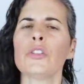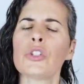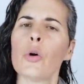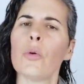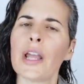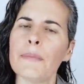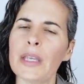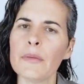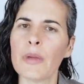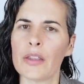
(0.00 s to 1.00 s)
So what I
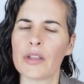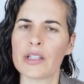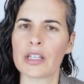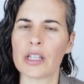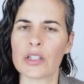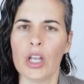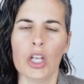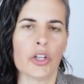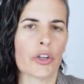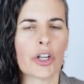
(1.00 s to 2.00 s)
mean by this is
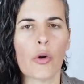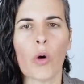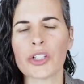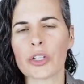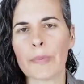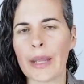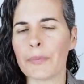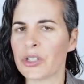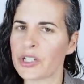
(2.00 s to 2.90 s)
you're going to want to pay